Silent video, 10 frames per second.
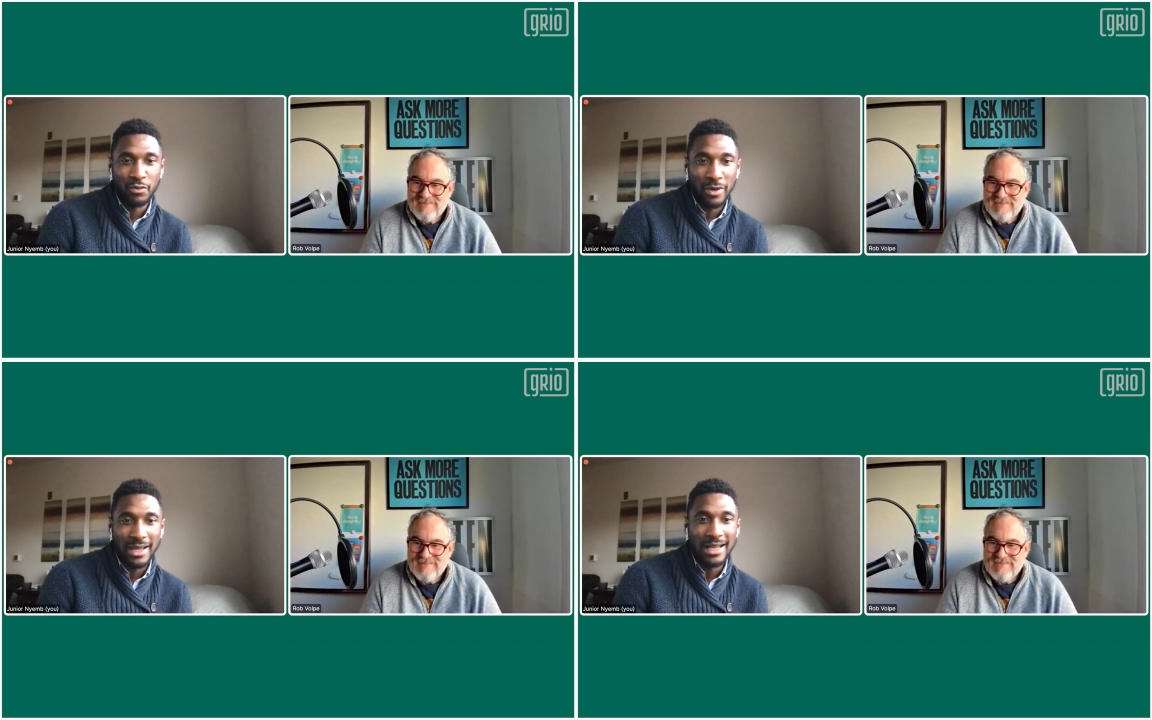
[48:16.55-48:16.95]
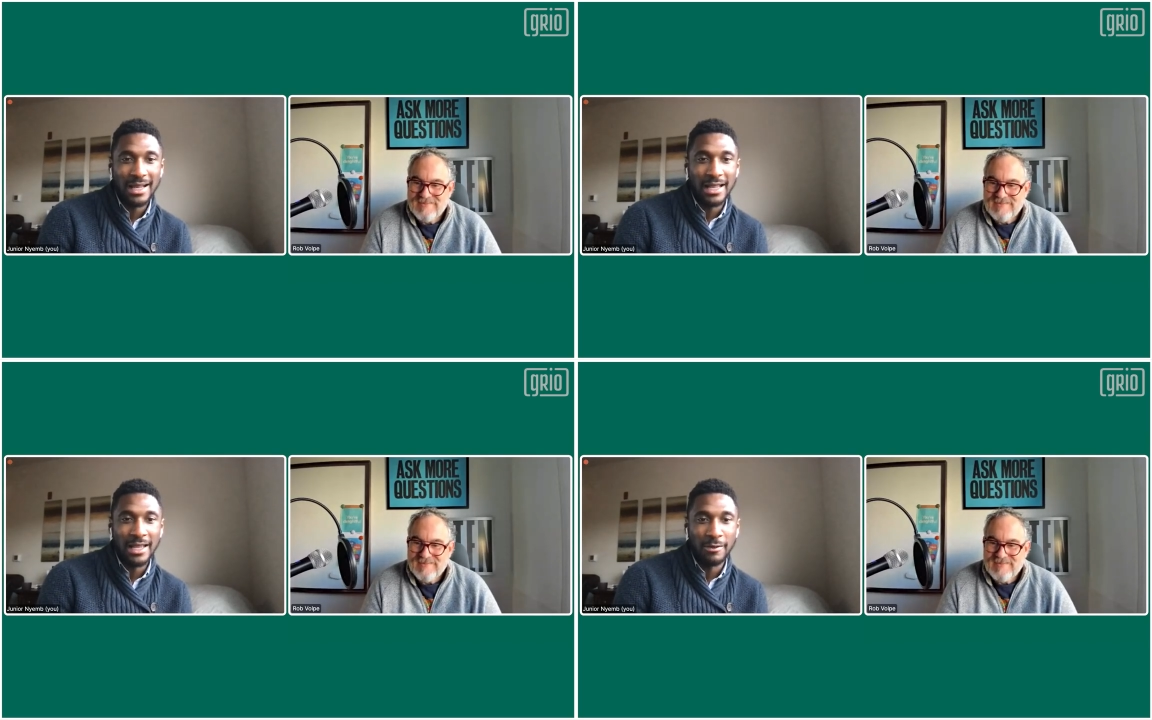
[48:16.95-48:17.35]

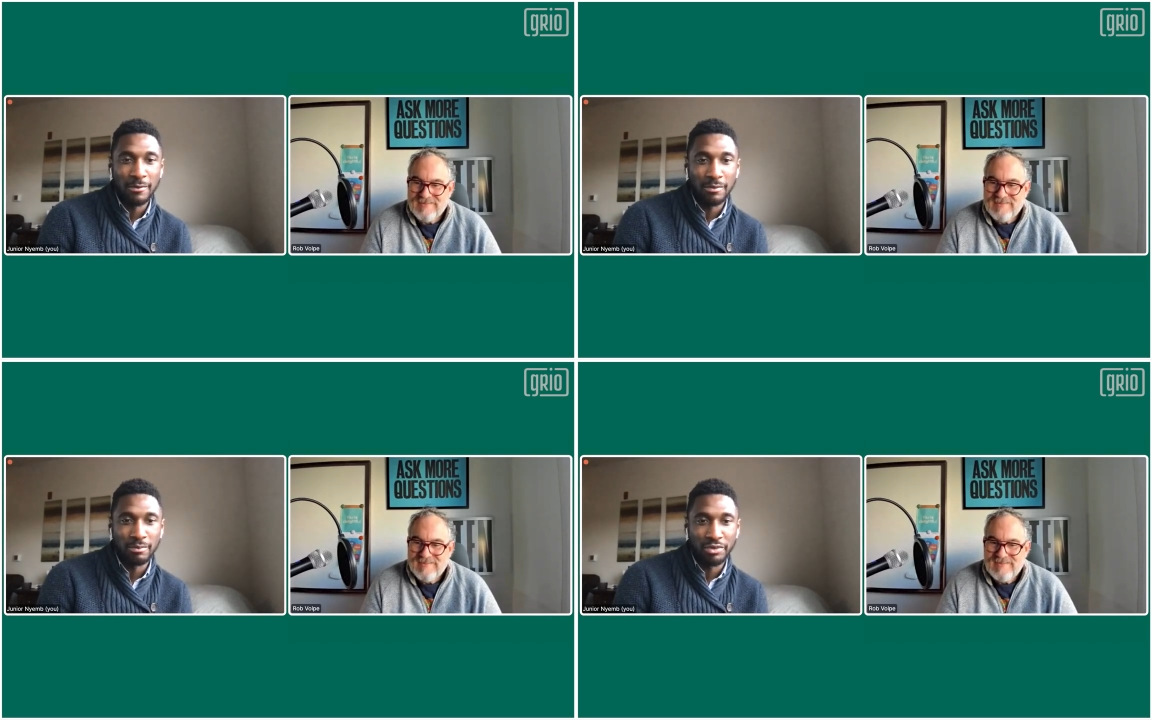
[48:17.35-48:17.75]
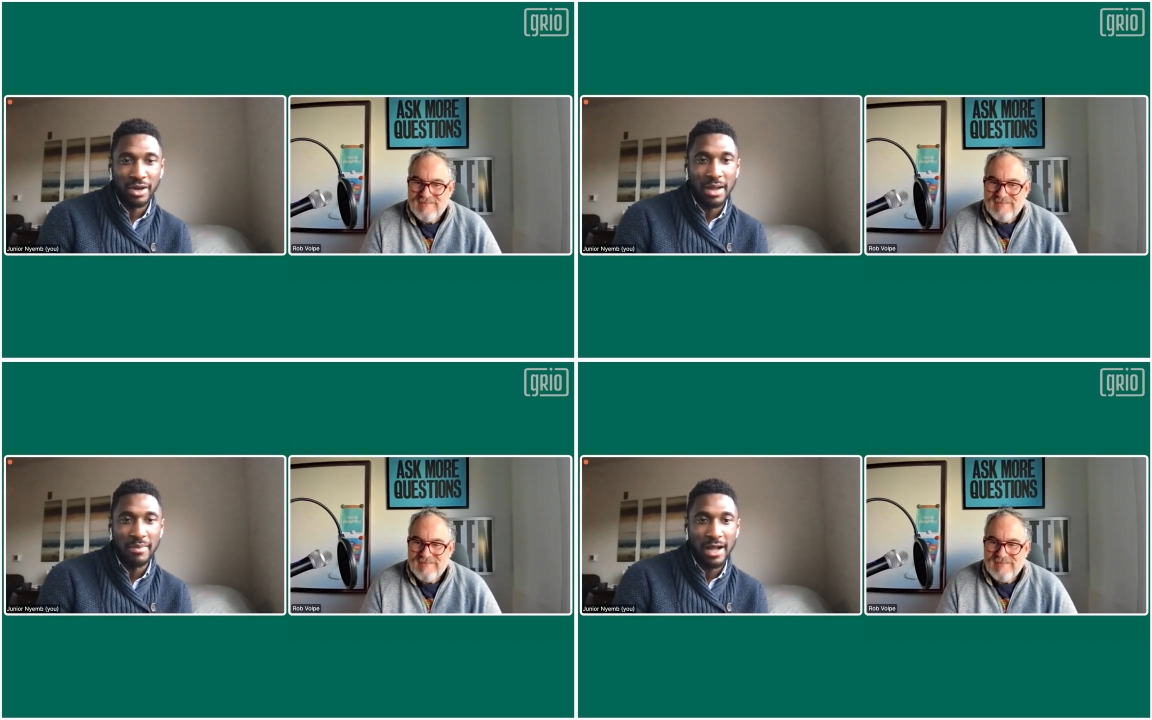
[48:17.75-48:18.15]
Speaker 1: really
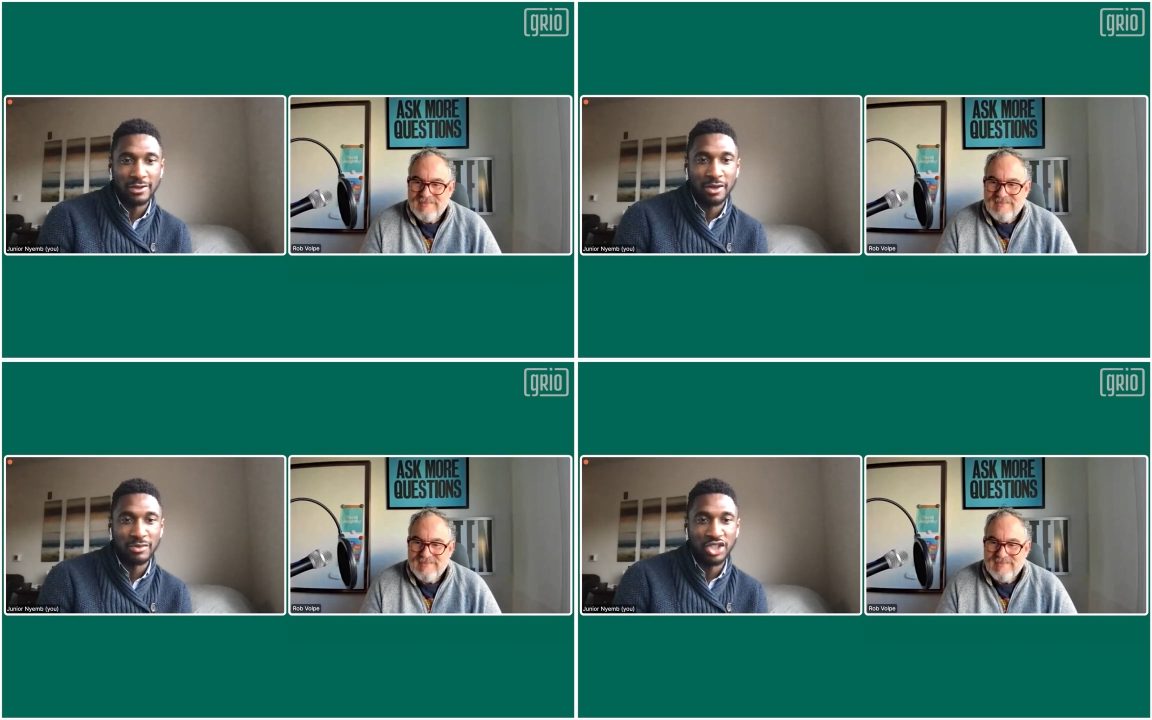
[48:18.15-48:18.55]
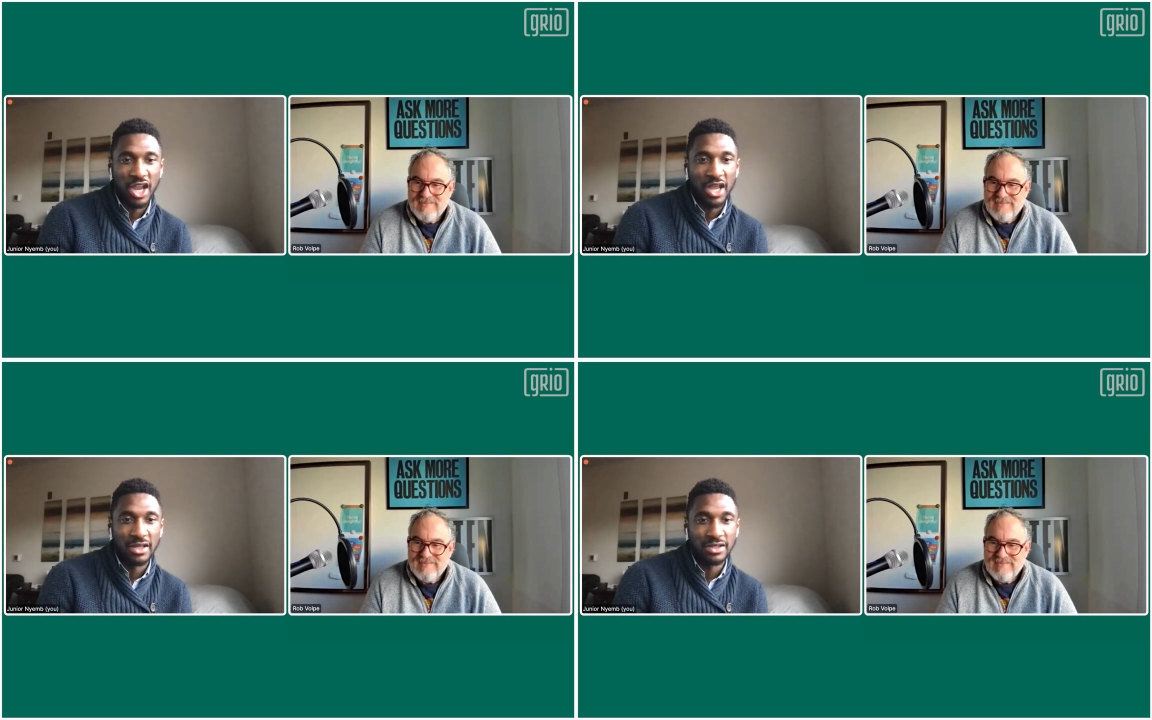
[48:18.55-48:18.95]
bring about some
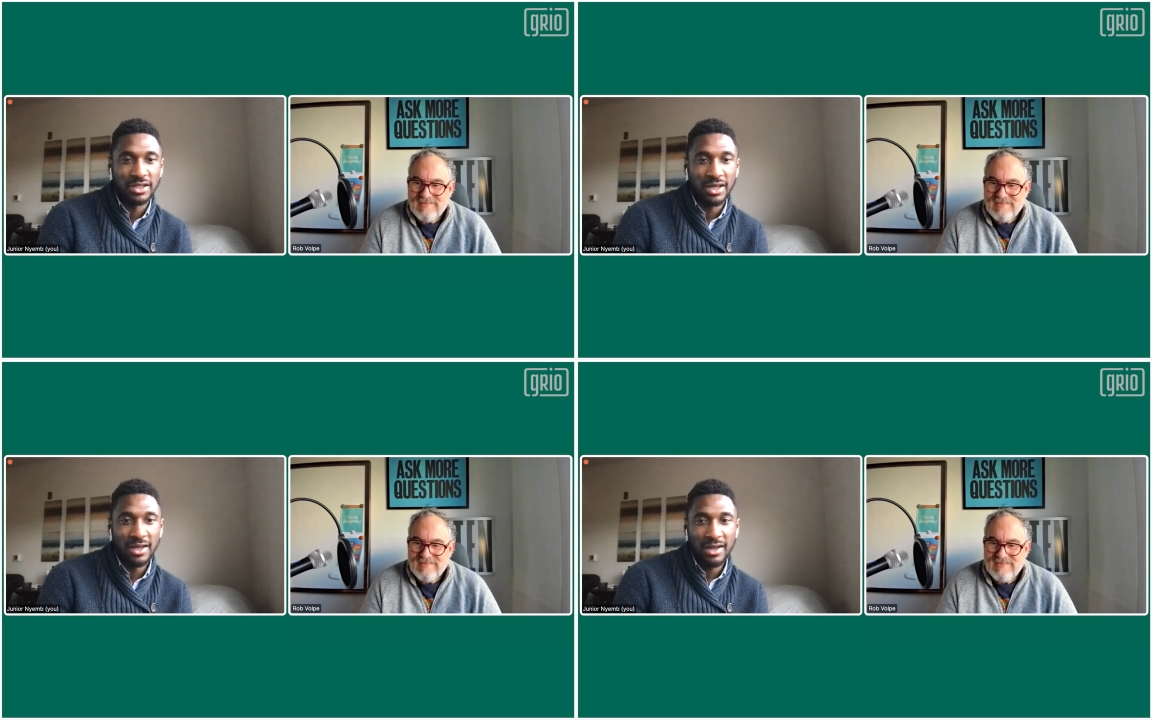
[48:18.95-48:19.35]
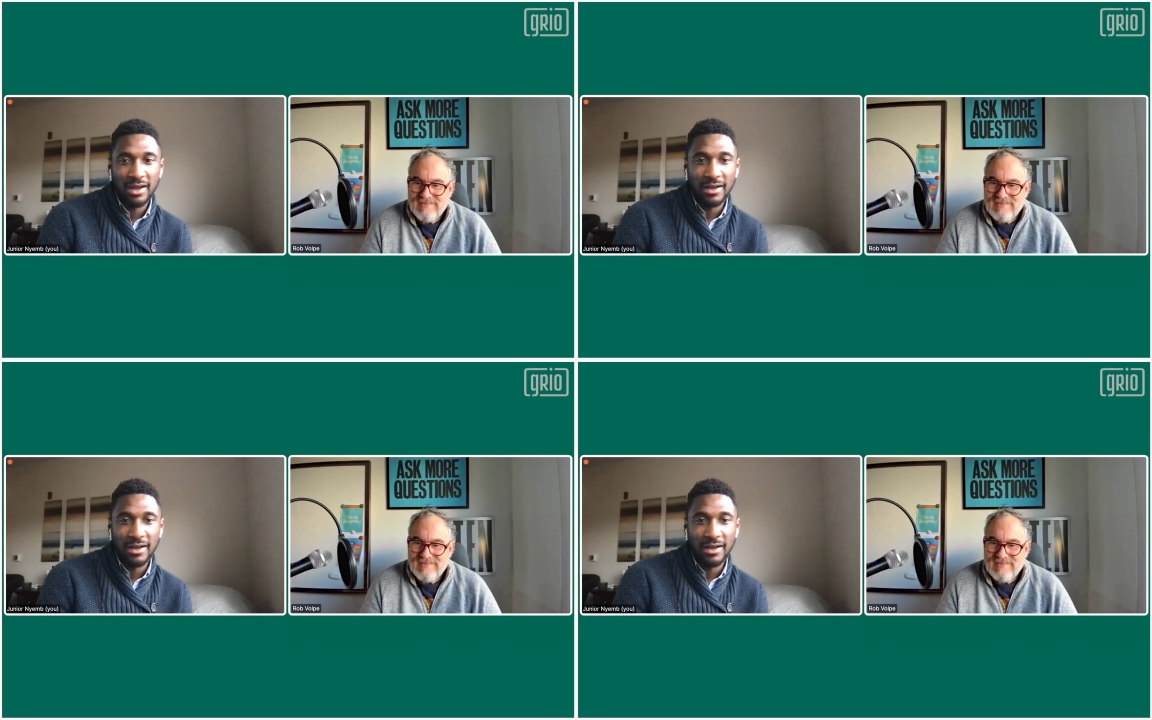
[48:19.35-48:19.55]
change,